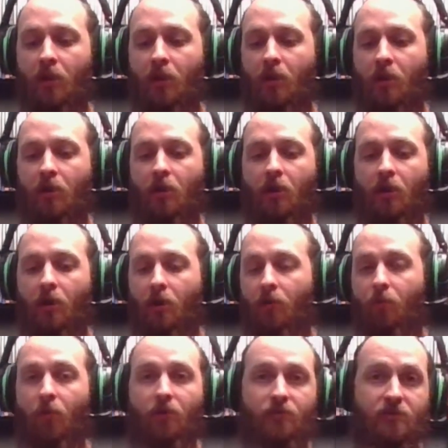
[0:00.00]

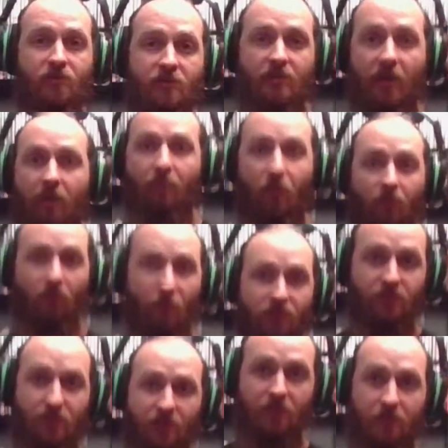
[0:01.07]
where it's the same
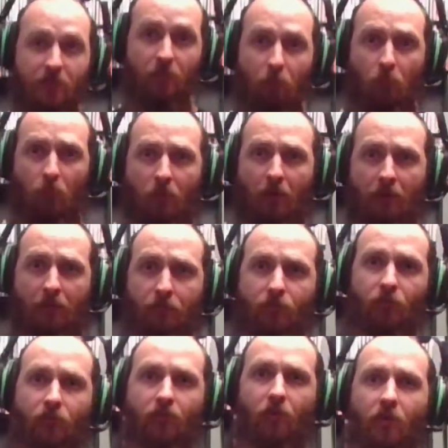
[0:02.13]
160. Ooh, I am so
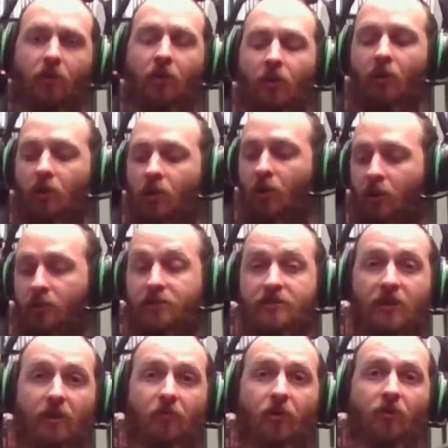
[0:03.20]
sorry.
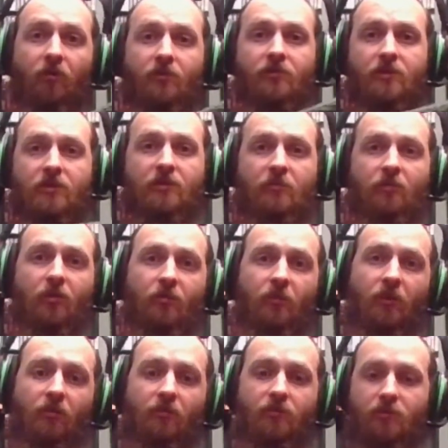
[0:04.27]
Same 160
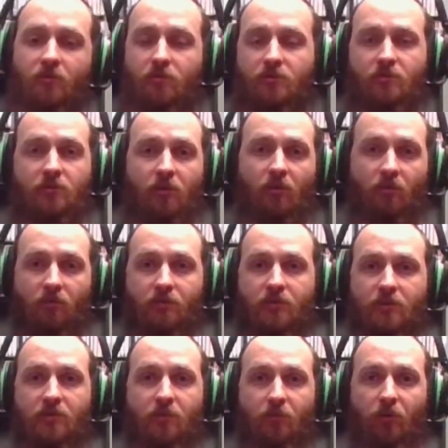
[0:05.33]
millimeters. So this is
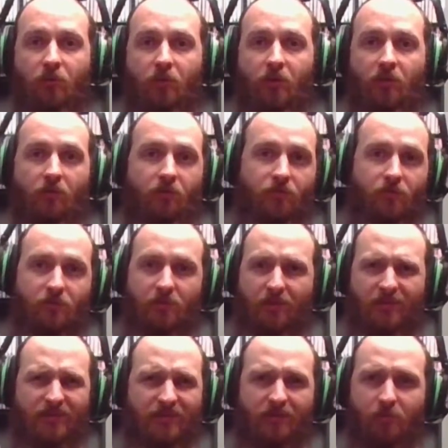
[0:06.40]
160 millimeters. So it's like
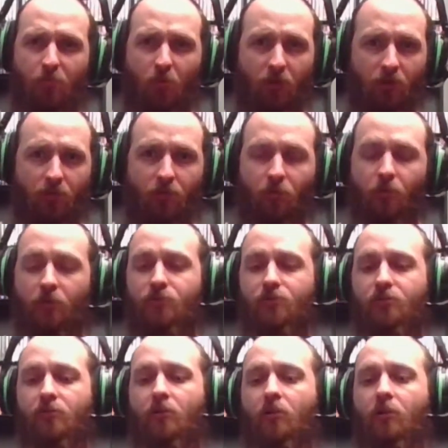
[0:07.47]
6.2 inches long.